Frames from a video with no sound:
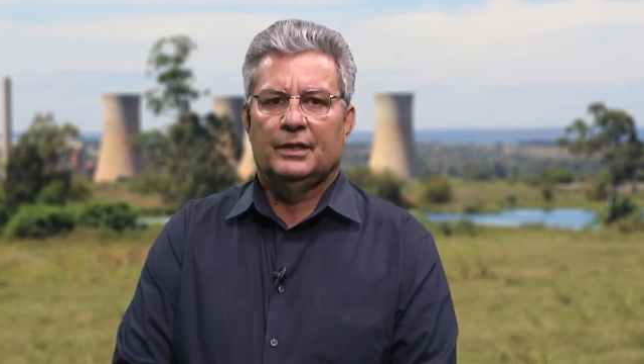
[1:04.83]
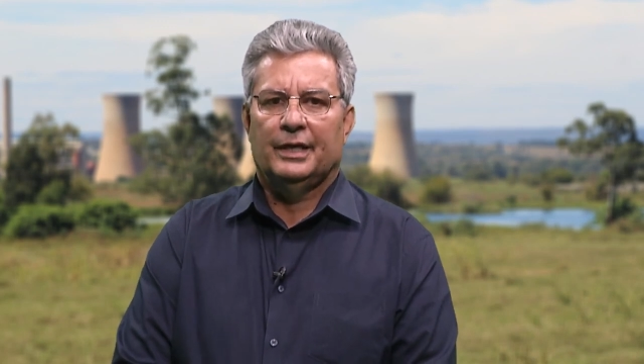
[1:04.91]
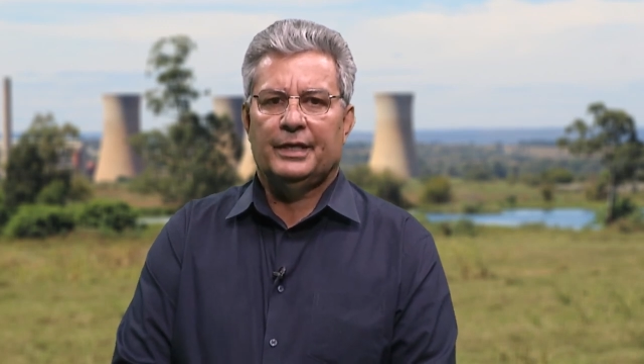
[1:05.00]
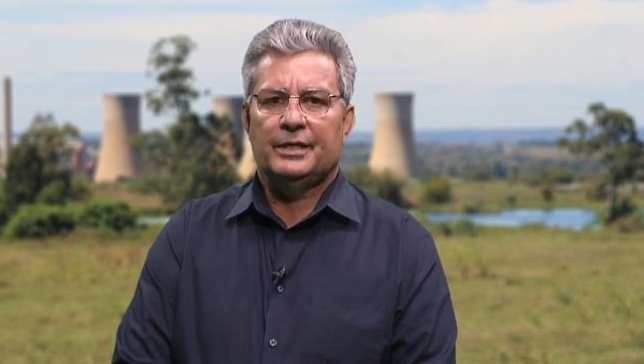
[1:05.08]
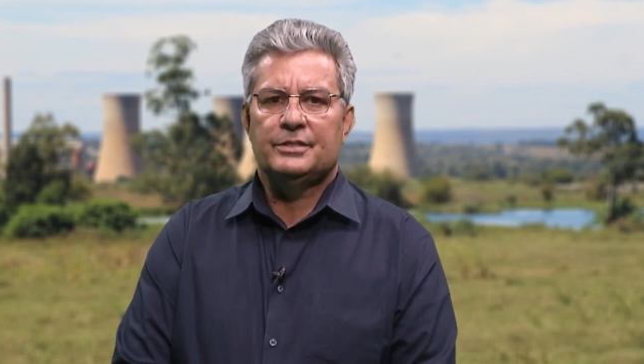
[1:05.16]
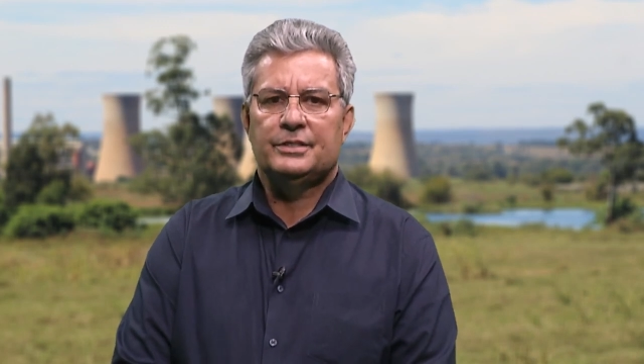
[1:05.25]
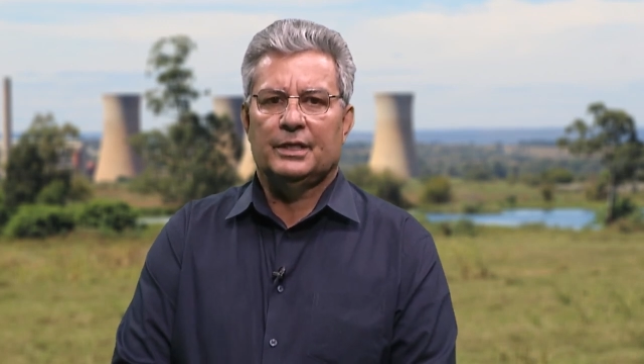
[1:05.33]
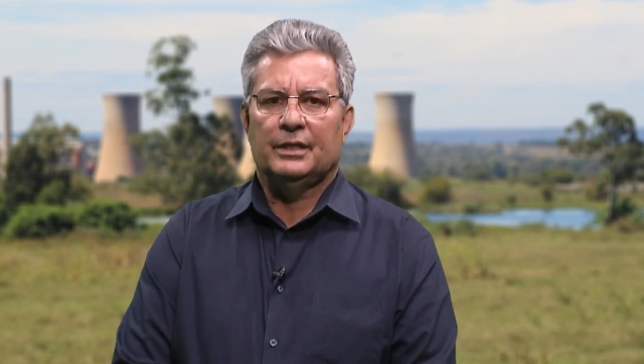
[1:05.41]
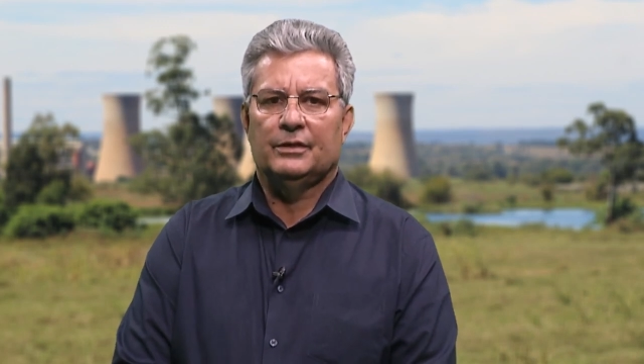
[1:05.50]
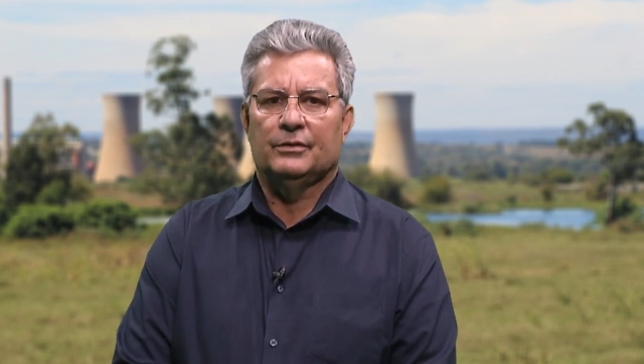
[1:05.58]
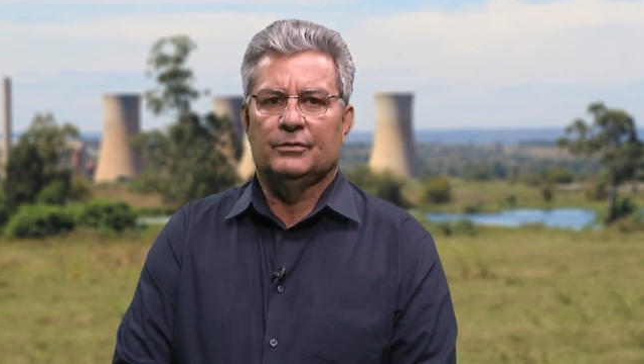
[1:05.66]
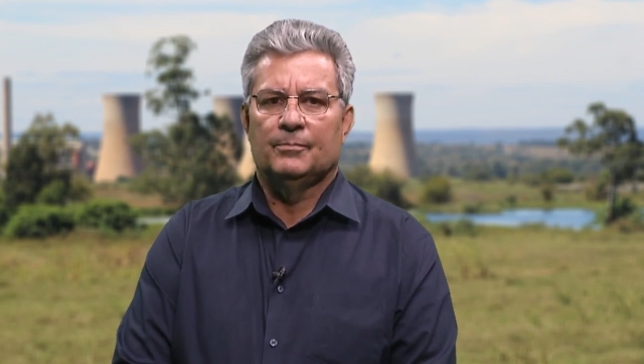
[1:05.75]
I can tell
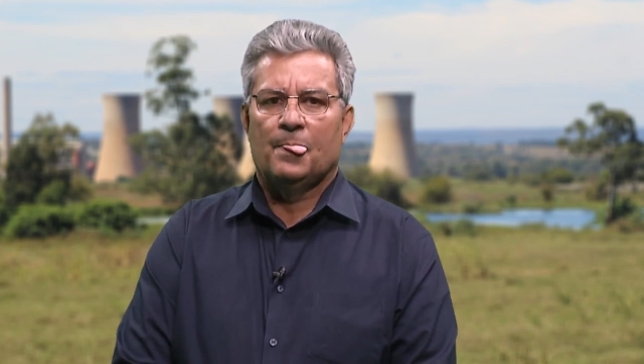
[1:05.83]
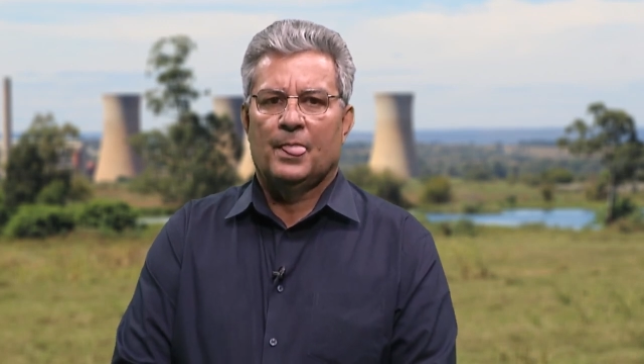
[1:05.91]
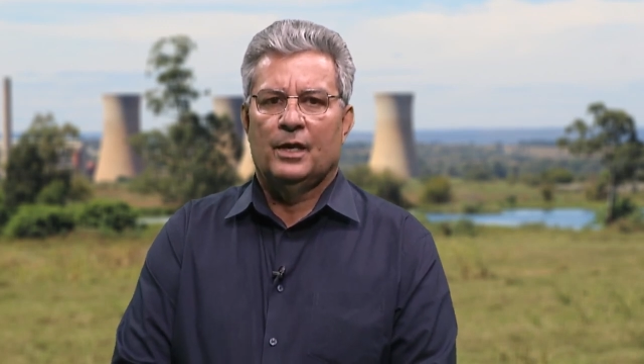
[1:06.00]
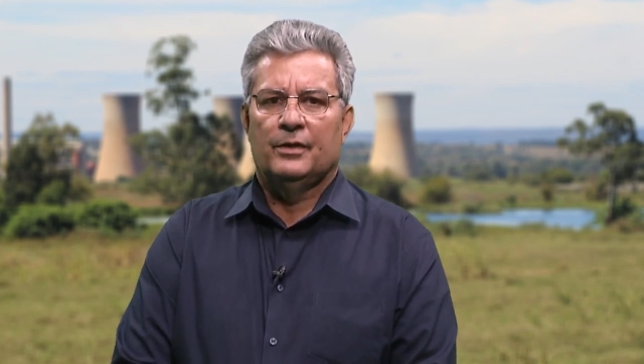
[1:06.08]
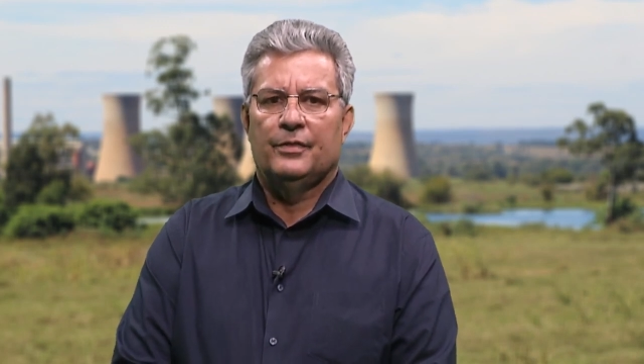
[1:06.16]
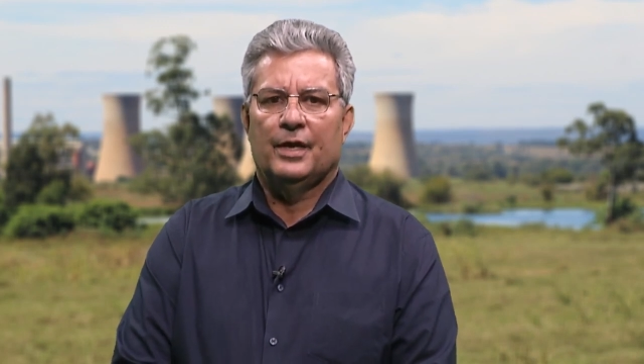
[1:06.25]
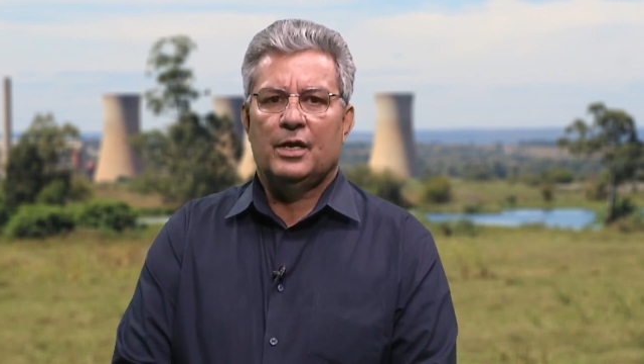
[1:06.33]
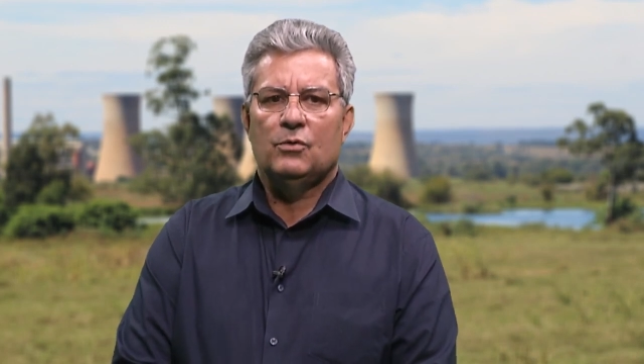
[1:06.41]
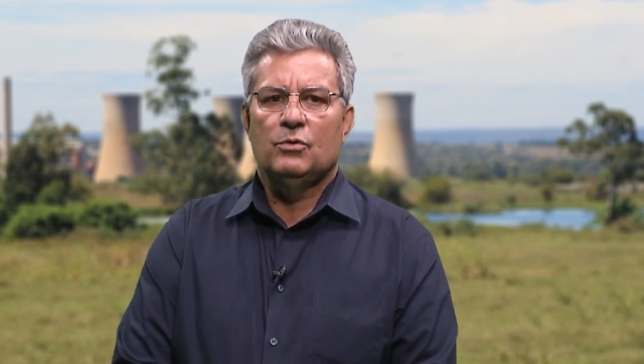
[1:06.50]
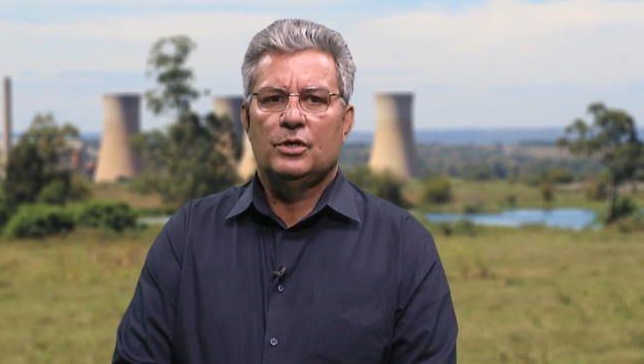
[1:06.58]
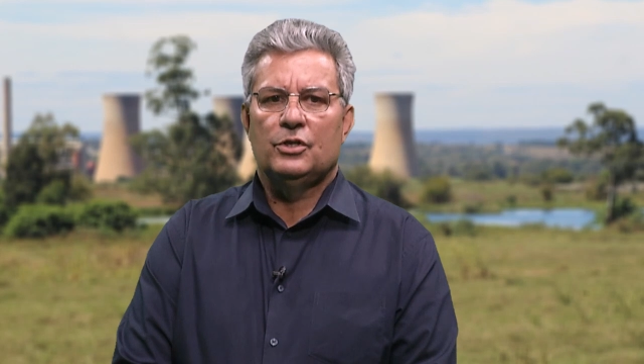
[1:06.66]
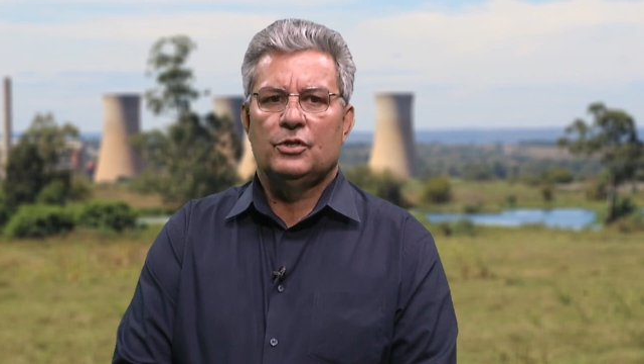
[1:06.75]
you, they were